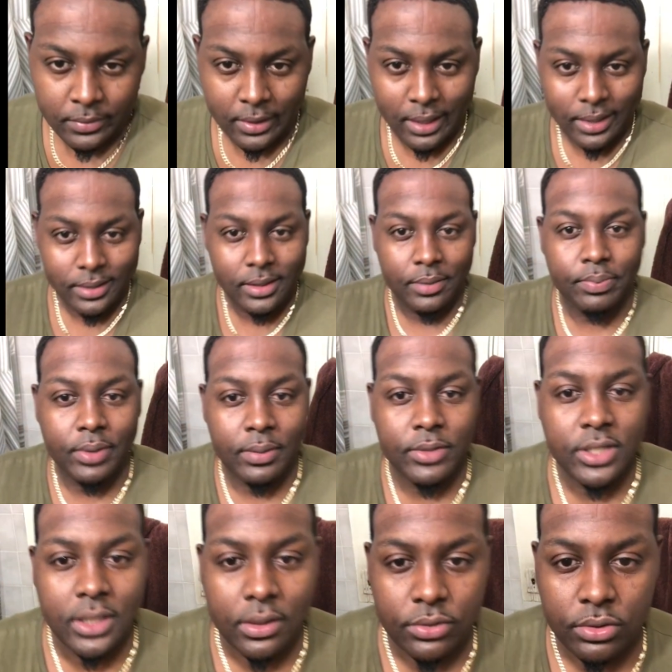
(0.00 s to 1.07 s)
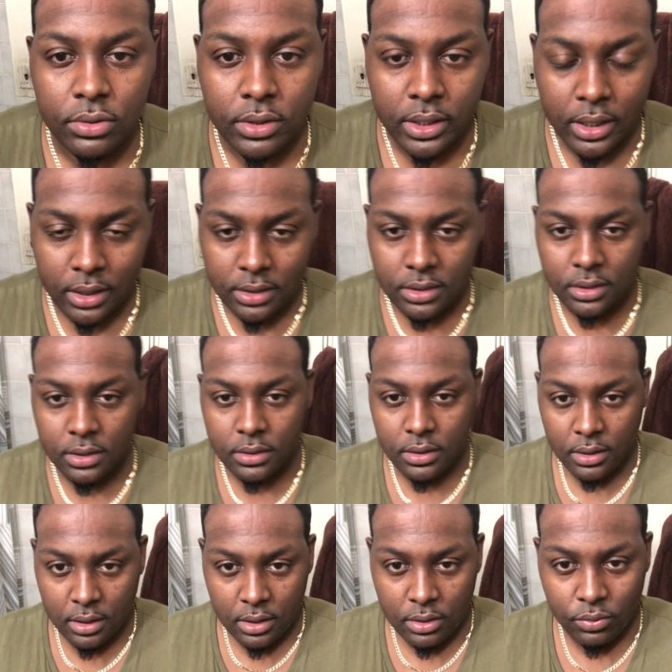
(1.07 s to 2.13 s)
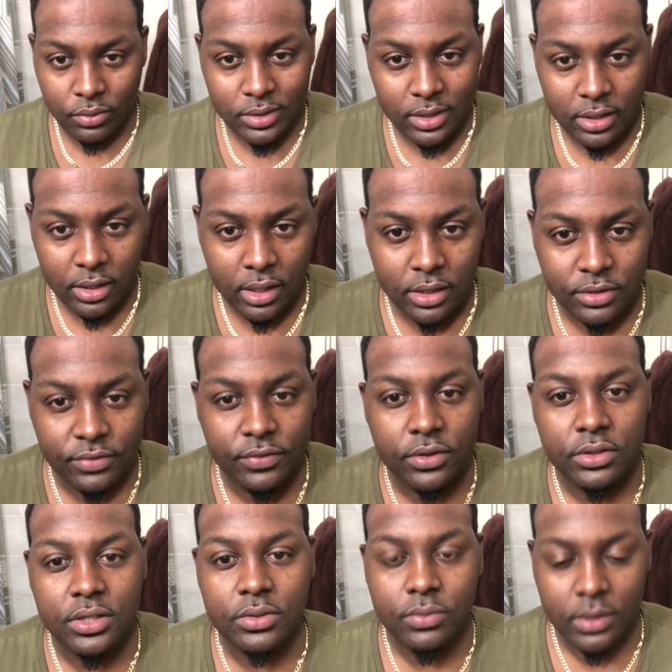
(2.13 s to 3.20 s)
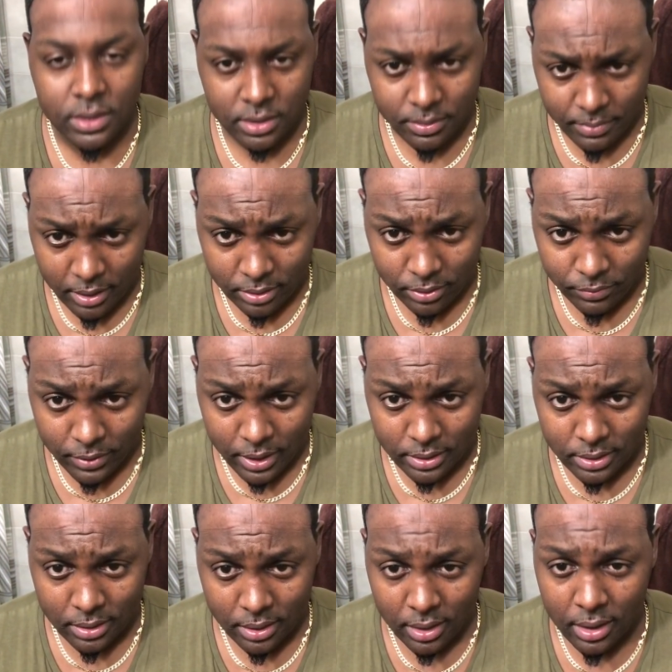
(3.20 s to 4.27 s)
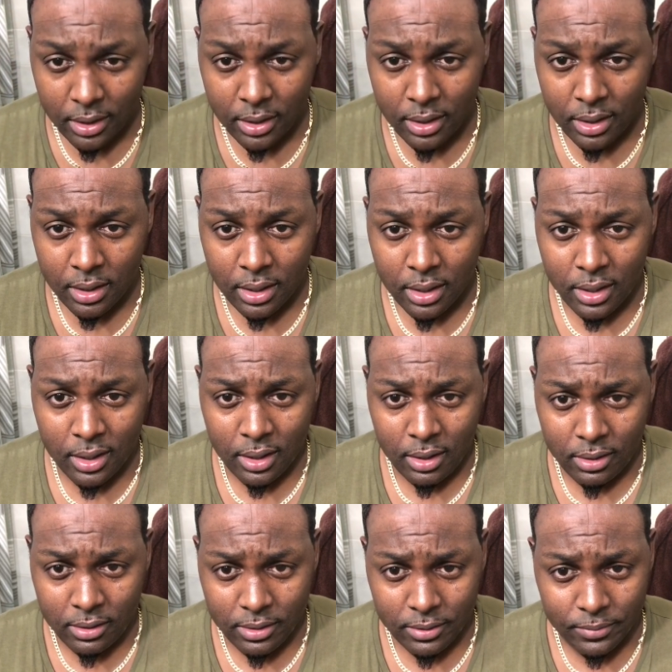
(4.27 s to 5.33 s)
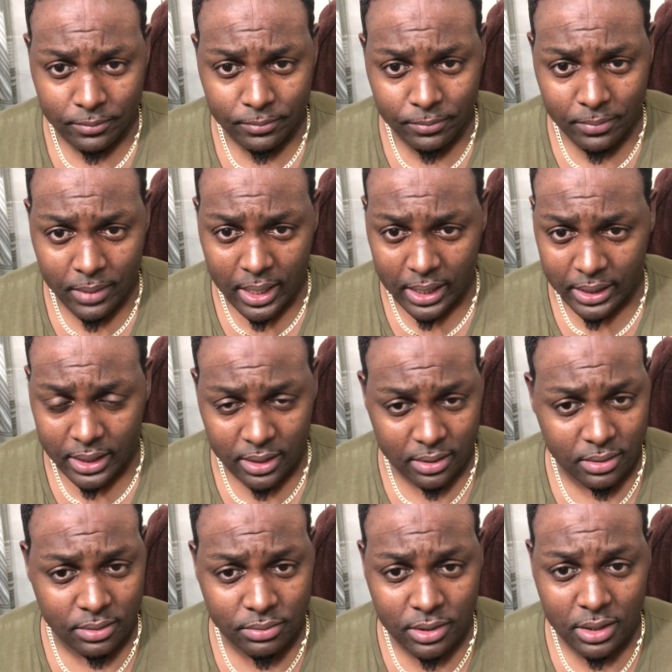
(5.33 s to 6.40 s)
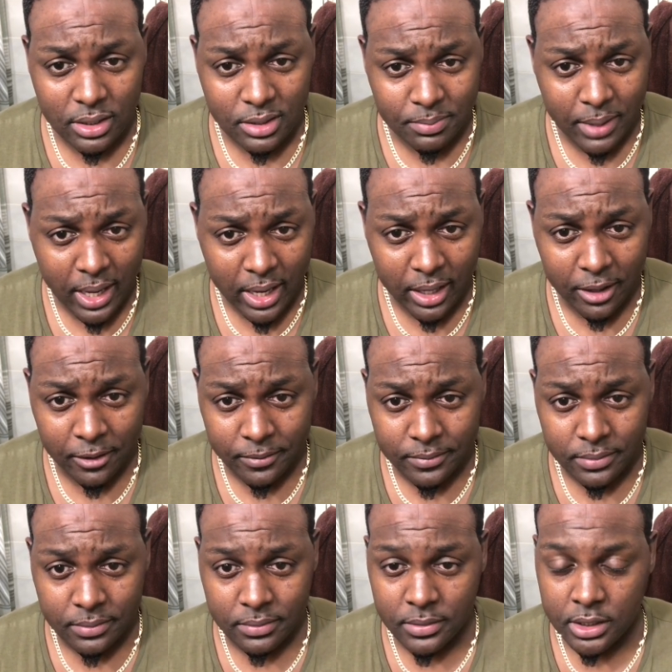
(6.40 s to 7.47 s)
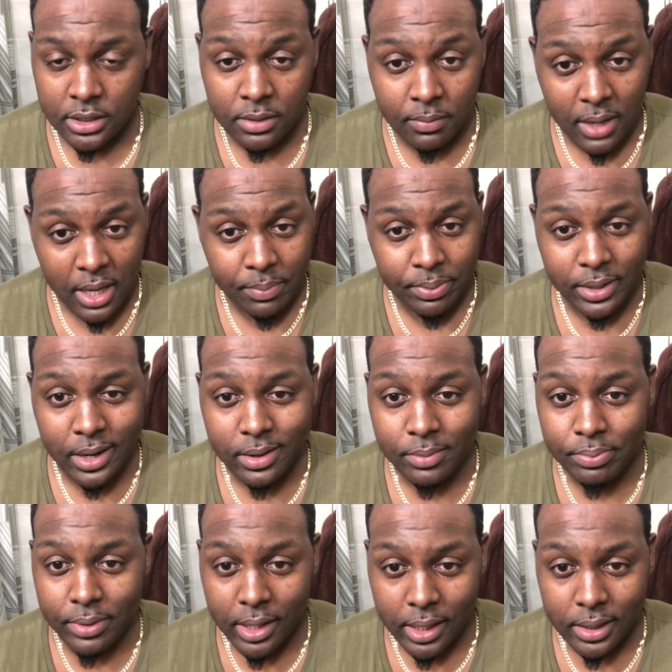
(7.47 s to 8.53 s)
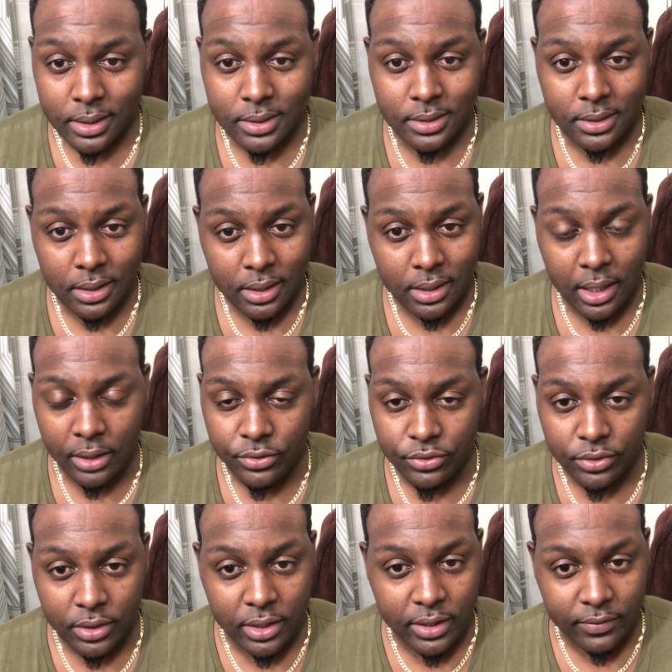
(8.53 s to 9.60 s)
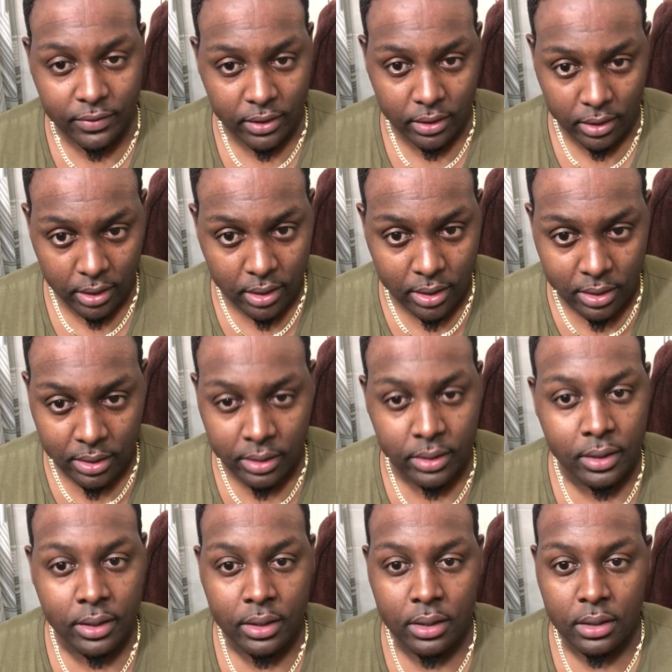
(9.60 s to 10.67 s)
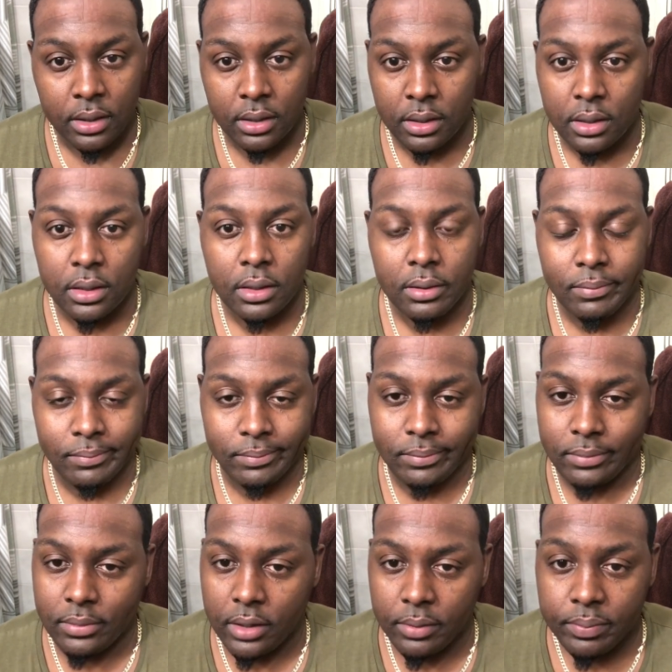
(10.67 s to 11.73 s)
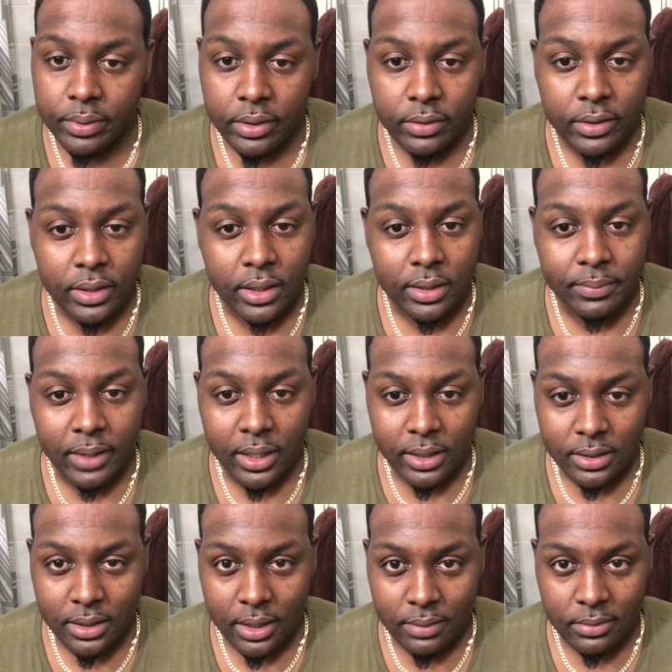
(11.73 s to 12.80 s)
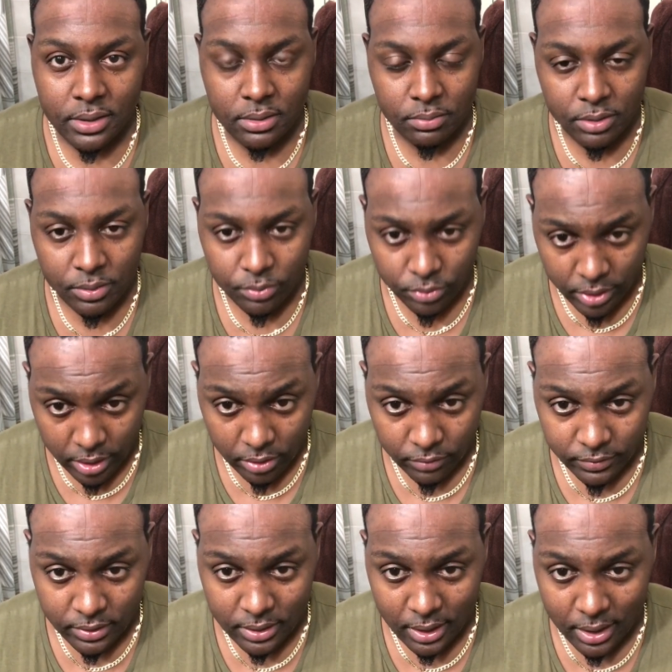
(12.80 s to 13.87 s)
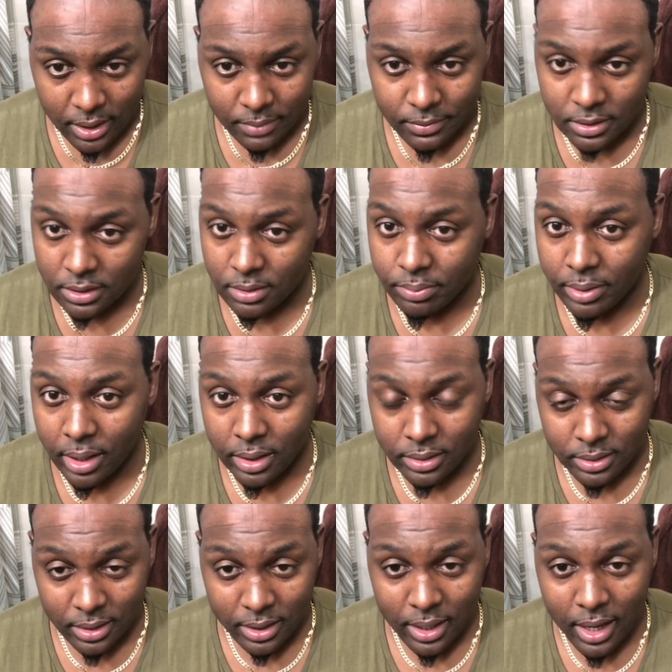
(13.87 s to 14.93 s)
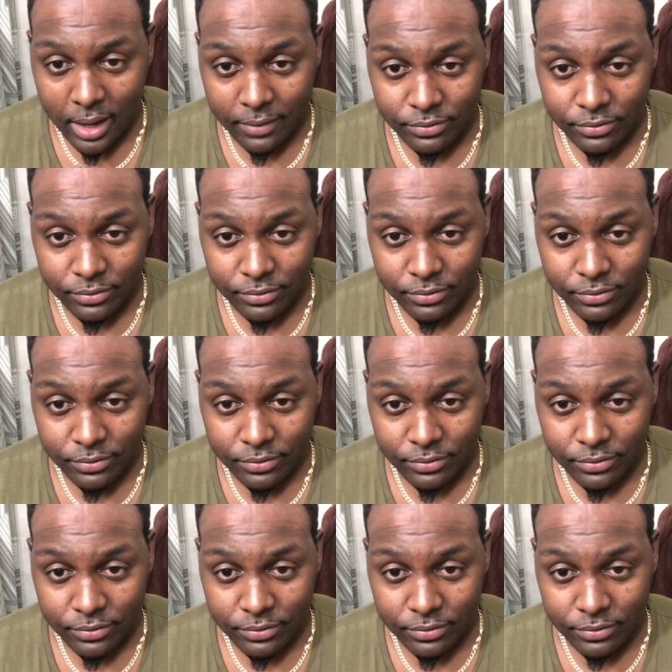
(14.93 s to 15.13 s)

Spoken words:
I did promise I was gonna get into what the controversy was about the Wash and Lay. I guess some years back, somebody put out a product saying that you could leave it in your hair. Apparently it might have damaged some people's hair over time because the product did have